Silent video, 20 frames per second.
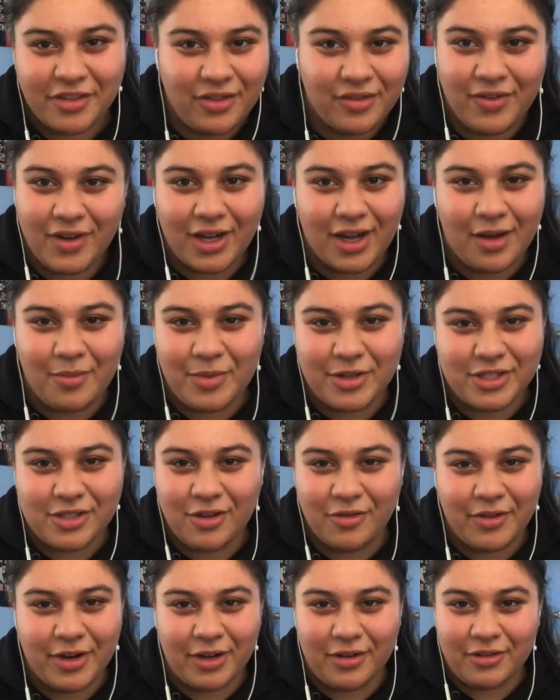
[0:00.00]
the fuck up. It's
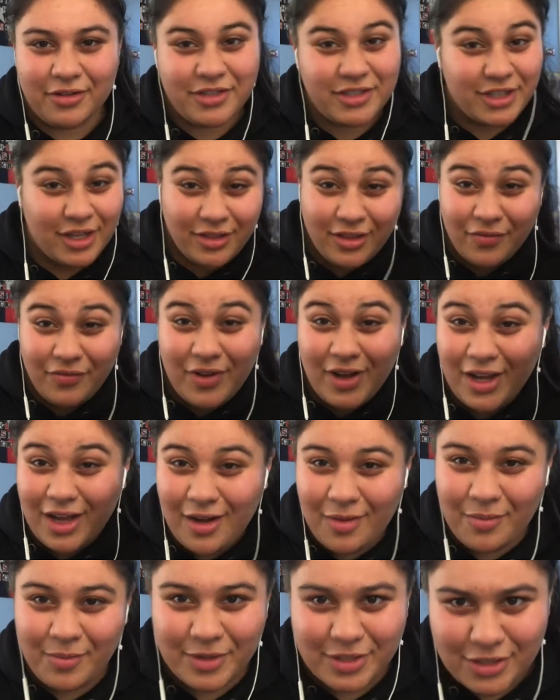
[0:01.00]
not real. Shut the fuck
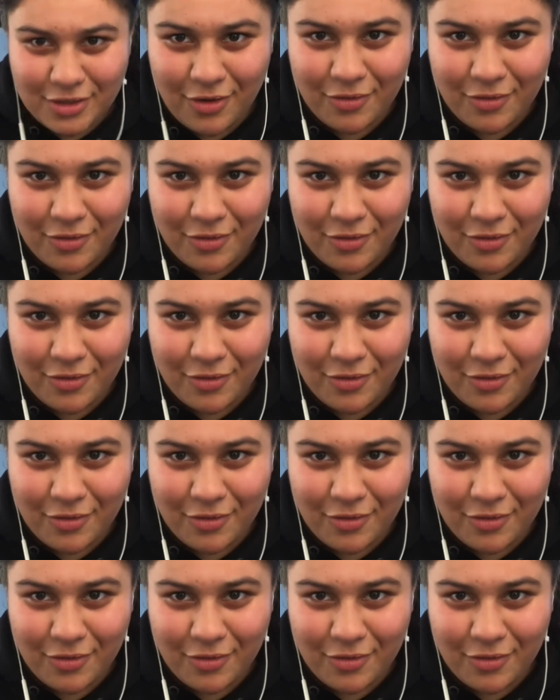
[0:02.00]
up. It's not